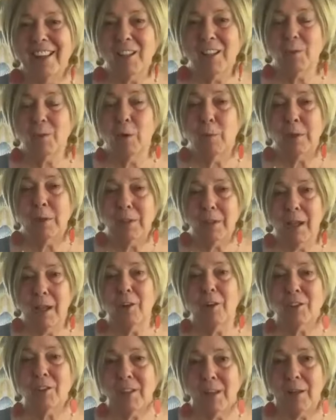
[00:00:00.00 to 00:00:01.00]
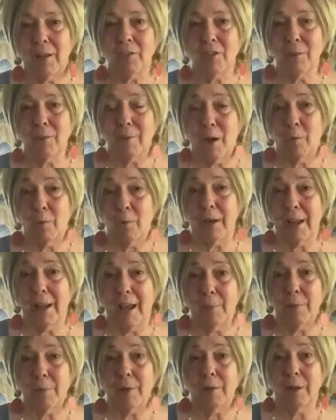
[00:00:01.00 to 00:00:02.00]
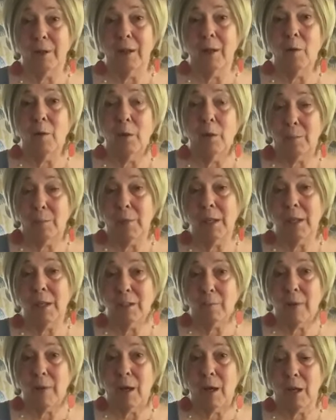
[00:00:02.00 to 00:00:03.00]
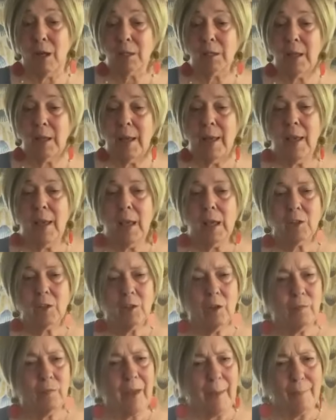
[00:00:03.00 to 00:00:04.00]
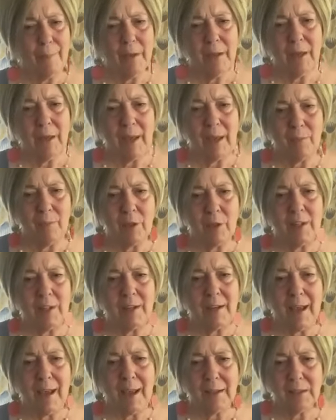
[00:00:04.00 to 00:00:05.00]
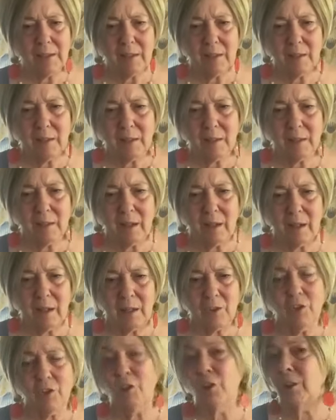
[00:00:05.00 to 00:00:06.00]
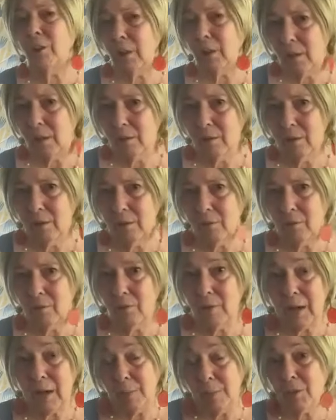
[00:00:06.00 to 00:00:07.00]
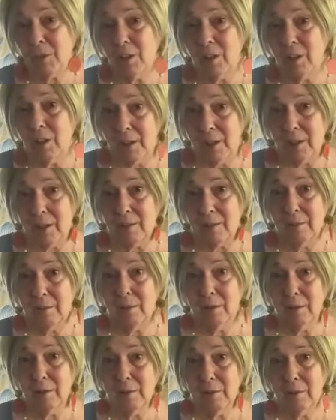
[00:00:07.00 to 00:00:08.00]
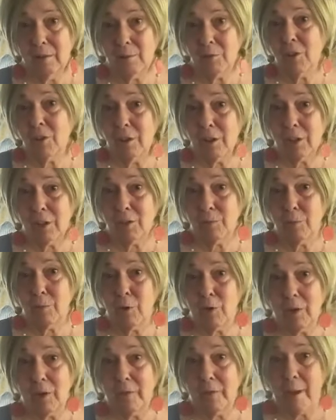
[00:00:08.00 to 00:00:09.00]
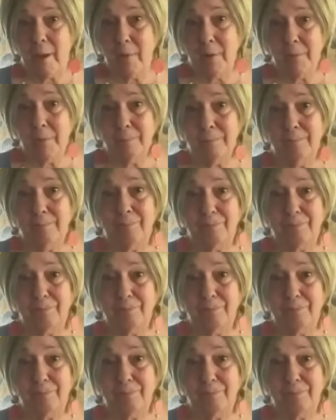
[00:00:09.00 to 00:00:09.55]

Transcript: It's what we tell ourselves about what happened, what it means about us. So that became the next journey that I'm still in. I'm still exploring that one.